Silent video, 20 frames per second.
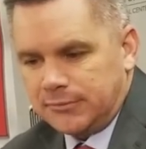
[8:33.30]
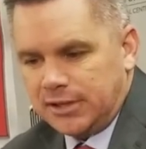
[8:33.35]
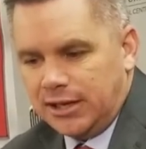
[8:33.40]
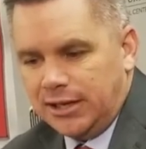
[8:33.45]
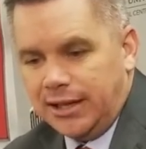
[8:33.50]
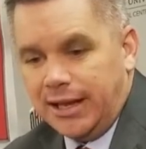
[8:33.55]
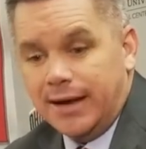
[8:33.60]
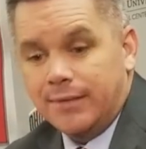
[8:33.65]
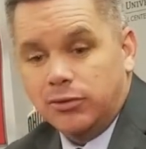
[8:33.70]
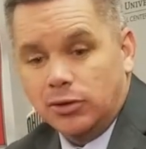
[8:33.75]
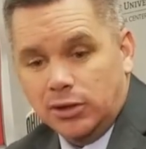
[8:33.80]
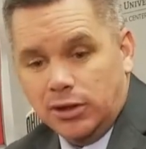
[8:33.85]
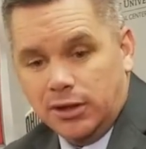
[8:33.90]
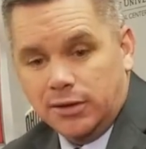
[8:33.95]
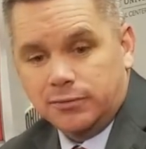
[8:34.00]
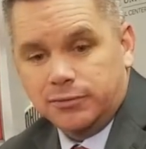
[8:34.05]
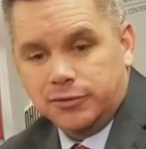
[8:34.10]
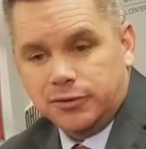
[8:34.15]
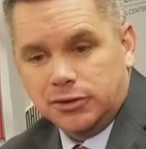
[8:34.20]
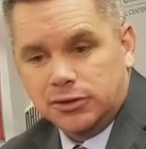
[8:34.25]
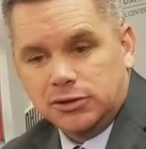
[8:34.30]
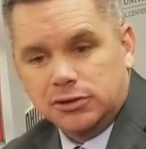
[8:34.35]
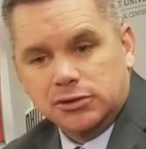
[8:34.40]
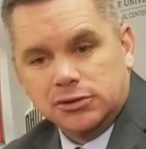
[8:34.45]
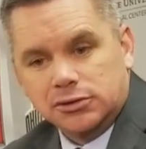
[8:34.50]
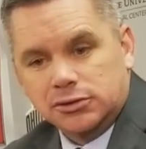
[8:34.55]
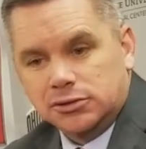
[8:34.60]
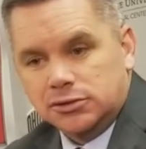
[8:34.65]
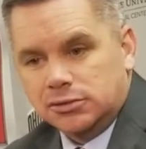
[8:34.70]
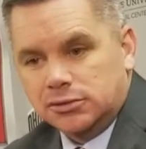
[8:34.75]
level of
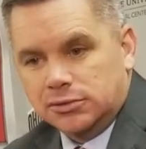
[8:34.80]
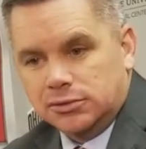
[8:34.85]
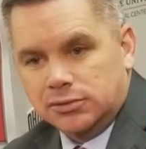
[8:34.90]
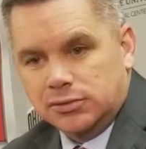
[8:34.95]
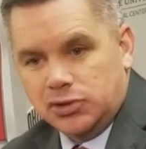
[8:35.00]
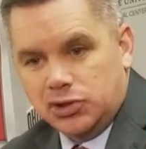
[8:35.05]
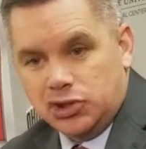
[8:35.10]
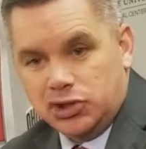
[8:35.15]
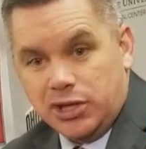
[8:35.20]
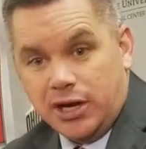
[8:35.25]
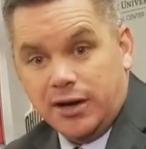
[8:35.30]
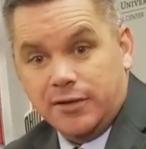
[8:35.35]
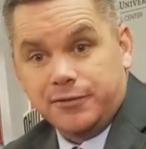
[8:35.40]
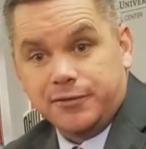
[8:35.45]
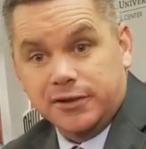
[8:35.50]
stuff,